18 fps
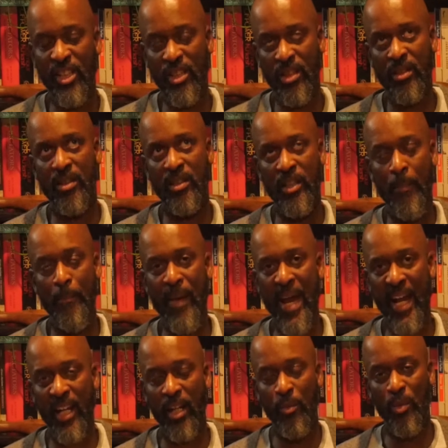just sit
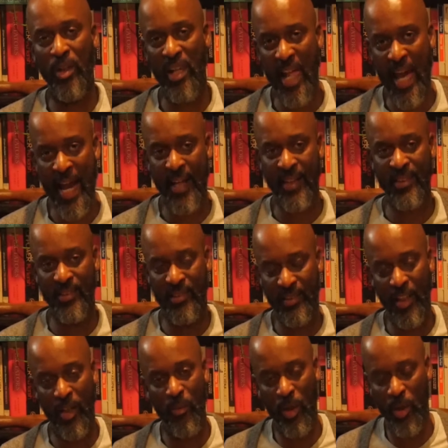back and relax and
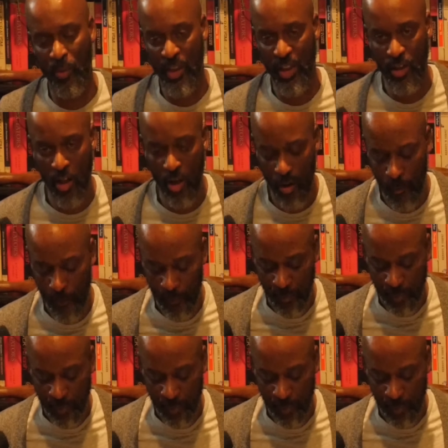say, well, we know